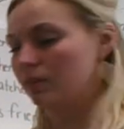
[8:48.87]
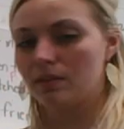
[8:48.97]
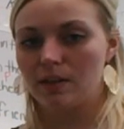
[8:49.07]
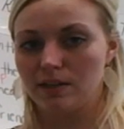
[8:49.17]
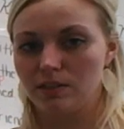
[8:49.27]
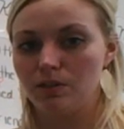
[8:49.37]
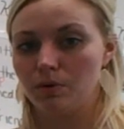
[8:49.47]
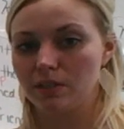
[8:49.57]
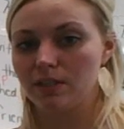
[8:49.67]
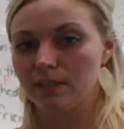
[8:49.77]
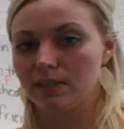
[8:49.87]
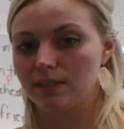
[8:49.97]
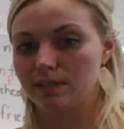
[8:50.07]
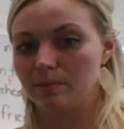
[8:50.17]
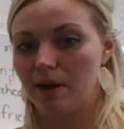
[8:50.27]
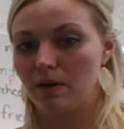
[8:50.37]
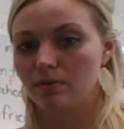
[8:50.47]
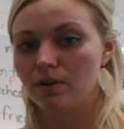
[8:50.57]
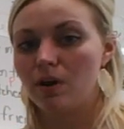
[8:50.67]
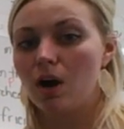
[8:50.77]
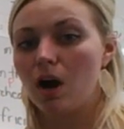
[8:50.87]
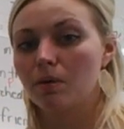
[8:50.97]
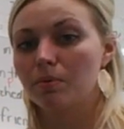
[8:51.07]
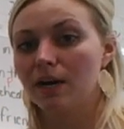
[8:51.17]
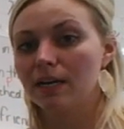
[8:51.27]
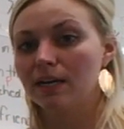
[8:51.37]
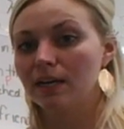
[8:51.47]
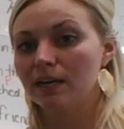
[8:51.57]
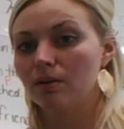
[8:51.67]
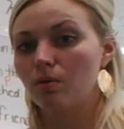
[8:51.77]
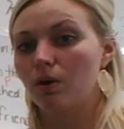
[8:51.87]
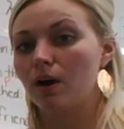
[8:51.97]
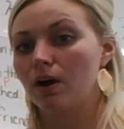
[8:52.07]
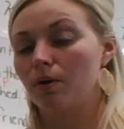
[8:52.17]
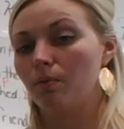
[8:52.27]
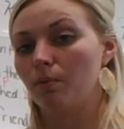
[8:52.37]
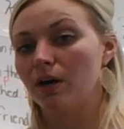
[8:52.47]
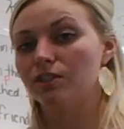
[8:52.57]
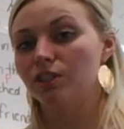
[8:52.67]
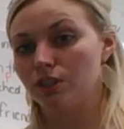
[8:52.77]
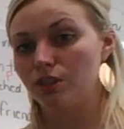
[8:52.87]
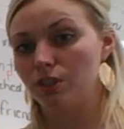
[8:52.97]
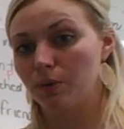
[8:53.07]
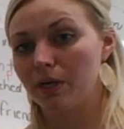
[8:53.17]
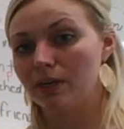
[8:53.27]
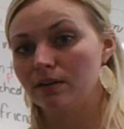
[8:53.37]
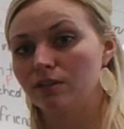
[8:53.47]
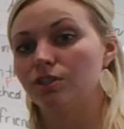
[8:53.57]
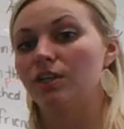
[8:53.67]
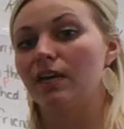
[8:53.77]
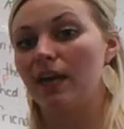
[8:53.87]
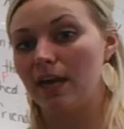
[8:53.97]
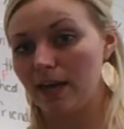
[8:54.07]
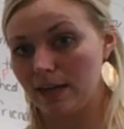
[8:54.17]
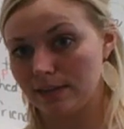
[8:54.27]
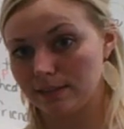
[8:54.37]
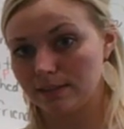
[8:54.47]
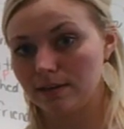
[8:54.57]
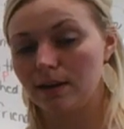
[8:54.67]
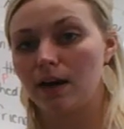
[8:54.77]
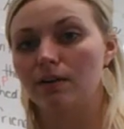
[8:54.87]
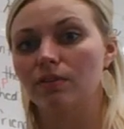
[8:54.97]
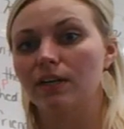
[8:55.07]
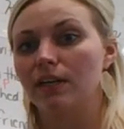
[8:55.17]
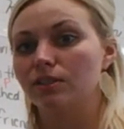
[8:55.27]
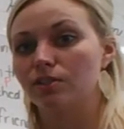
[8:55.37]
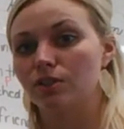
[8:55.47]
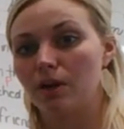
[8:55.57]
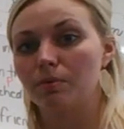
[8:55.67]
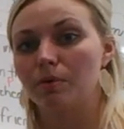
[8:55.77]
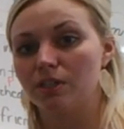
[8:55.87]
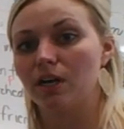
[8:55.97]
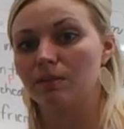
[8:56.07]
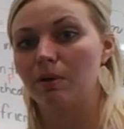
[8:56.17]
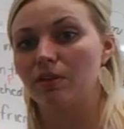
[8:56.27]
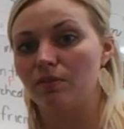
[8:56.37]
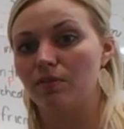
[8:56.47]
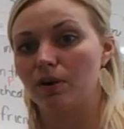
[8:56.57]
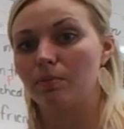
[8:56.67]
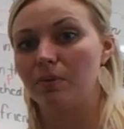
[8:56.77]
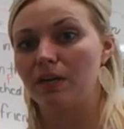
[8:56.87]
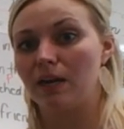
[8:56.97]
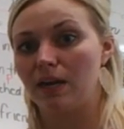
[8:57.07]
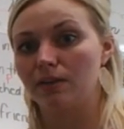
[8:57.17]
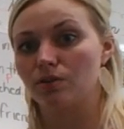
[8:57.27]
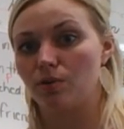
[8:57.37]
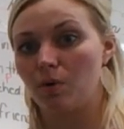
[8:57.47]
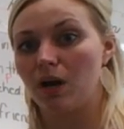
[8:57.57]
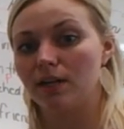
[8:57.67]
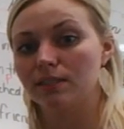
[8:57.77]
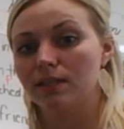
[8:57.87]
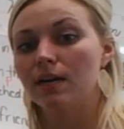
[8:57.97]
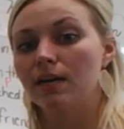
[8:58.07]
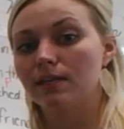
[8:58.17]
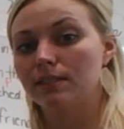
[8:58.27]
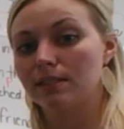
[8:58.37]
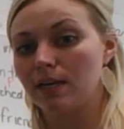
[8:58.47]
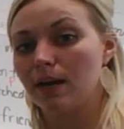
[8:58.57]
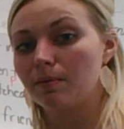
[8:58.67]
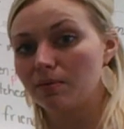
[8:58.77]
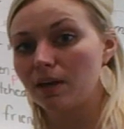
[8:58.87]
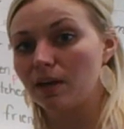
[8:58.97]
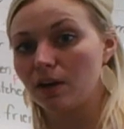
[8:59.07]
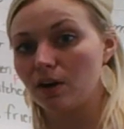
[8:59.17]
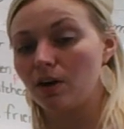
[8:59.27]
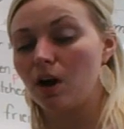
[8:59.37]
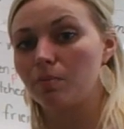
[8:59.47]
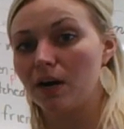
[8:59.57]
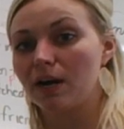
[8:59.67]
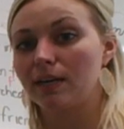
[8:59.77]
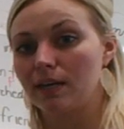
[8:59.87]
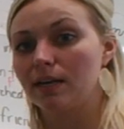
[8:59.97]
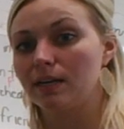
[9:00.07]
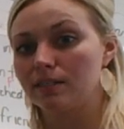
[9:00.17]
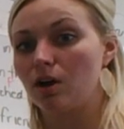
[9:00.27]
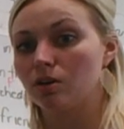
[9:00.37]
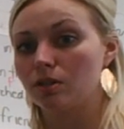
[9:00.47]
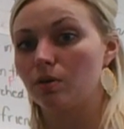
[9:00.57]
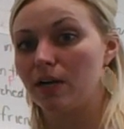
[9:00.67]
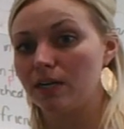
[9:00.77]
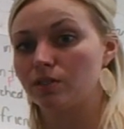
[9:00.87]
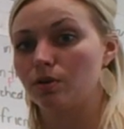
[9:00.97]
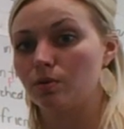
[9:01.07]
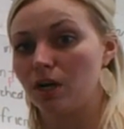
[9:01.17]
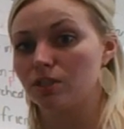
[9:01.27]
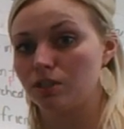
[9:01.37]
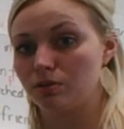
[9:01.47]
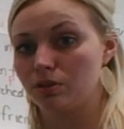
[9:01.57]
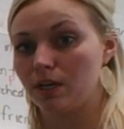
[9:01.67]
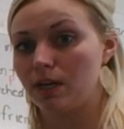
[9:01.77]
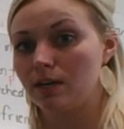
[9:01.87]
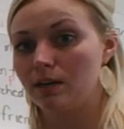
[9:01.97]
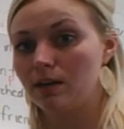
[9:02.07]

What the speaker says: That's who our sentence is about. Our predicate, or what she's doing, she is. Kind of like yesterday when we talked about the verb being is or was. Same thing here. Our predicate is also is or was usually.